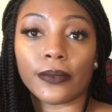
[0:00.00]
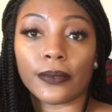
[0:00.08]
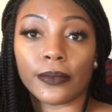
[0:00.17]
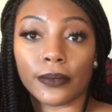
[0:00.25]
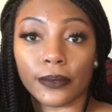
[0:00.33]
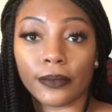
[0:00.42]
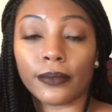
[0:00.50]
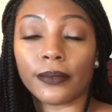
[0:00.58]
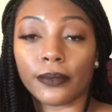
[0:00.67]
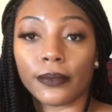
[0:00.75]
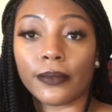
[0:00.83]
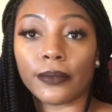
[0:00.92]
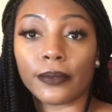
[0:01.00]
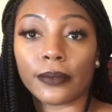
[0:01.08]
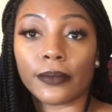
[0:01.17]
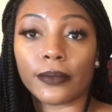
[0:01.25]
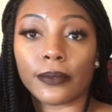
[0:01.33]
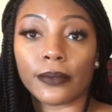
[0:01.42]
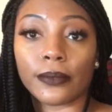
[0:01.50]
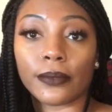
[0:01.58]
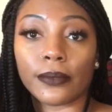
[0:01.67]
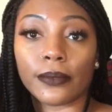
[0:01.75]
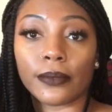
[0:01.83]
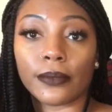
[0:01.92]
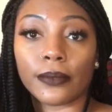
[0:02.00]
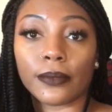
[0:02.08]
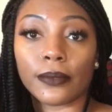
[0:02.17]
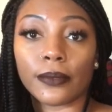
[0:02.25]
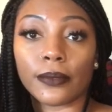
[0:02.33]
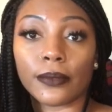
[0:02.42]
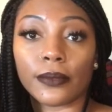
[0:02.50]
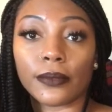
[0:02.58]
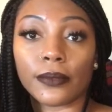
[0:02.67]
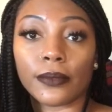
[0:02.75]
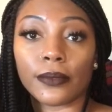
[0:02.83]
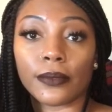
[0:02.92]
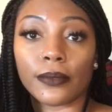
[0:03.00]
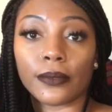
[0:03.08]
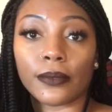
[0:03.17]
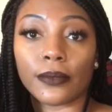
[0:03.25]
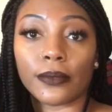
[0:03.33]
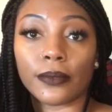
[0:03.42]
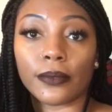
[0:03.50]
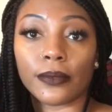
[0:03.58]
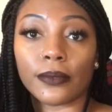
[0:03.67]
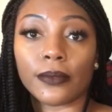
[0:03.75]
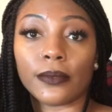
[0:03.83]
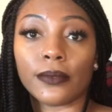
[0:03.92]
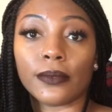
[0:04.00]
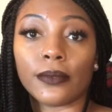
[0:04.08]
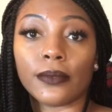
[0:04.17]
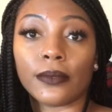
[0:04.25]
(silent)